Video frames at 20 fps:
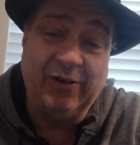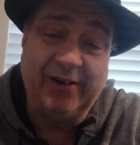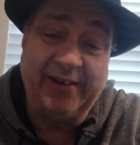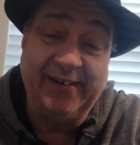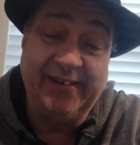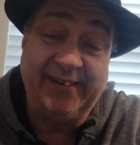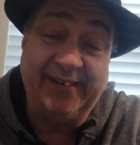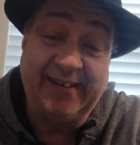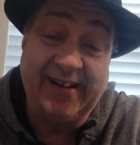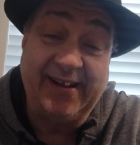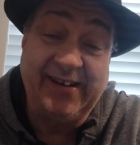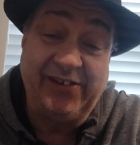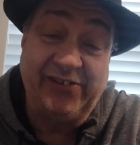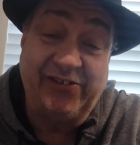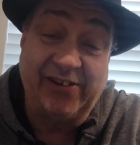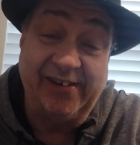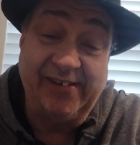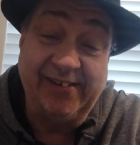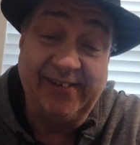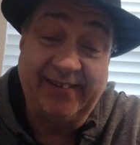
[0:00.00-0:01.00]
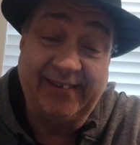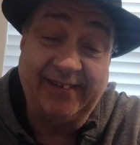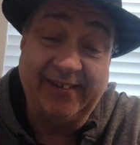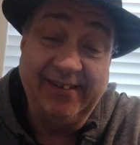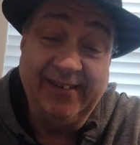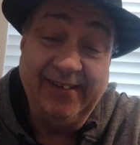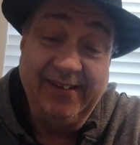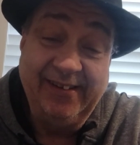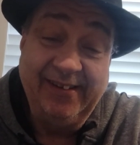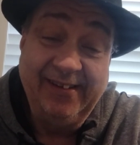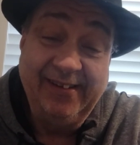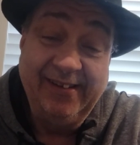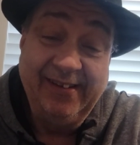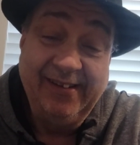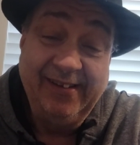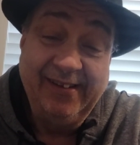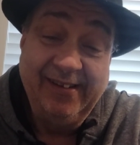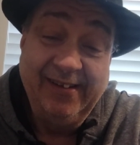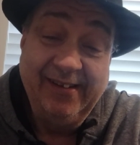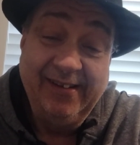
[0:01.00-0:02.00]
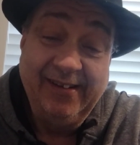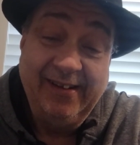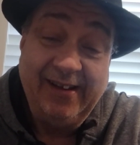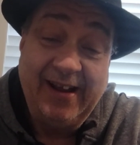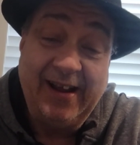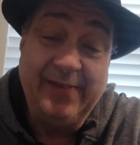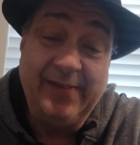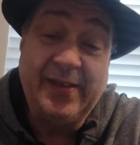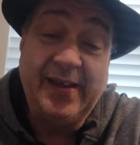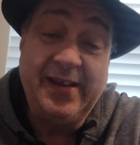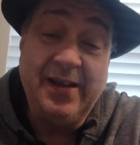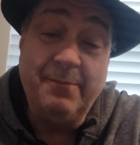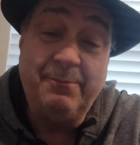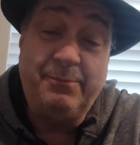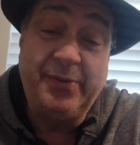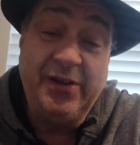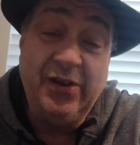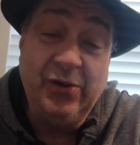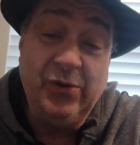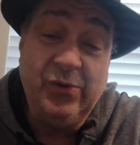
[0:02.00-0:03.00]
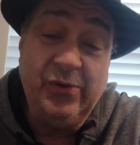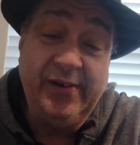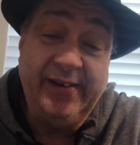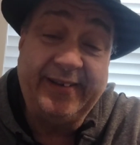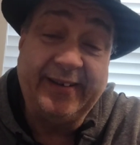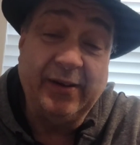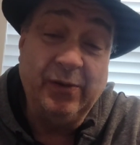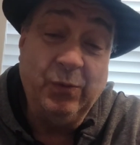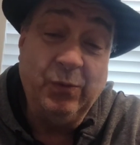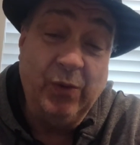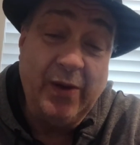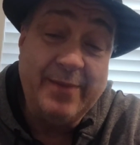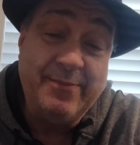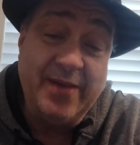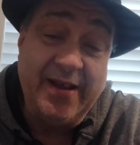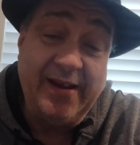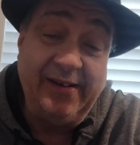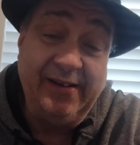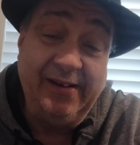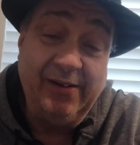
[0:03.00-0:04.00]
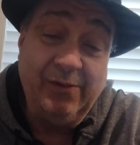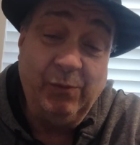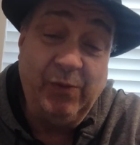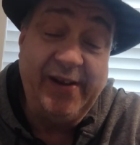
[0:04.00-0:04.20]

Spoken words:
organizations. And they abuse women.